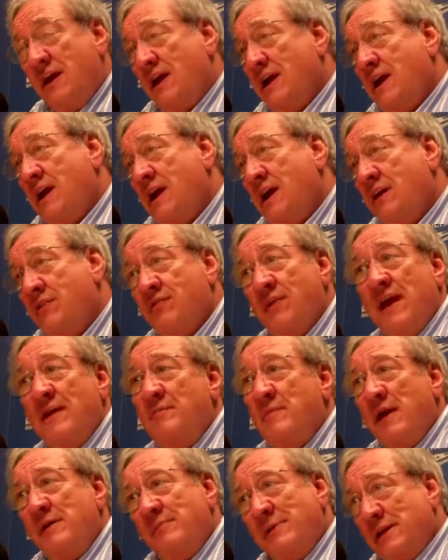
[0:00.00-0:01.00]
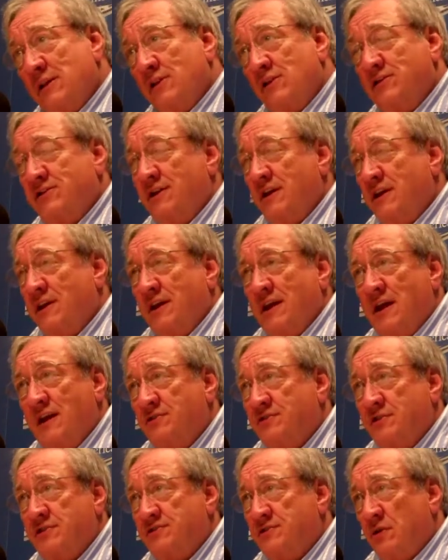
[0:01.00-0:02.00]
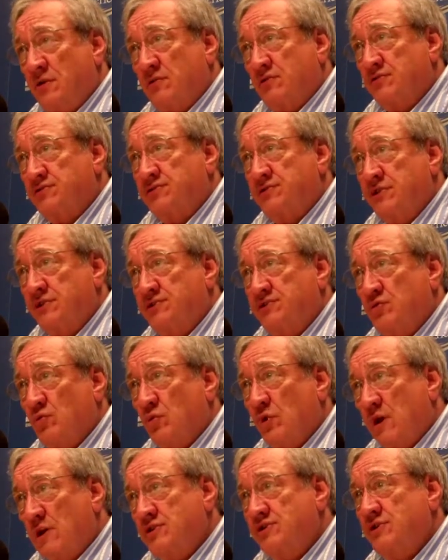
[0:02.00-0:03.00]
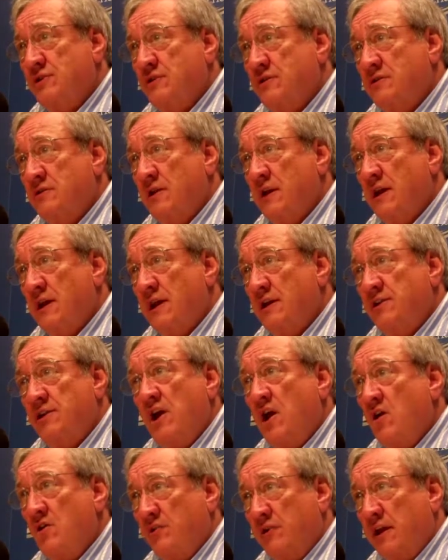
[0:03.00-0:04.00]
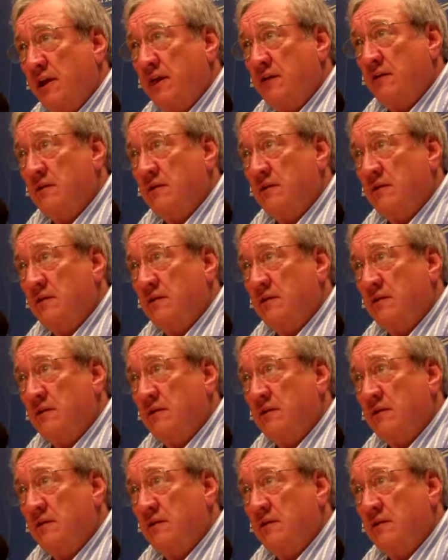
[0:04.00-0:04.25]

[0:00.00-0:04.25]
and they may be looking at this whole situation and yawning.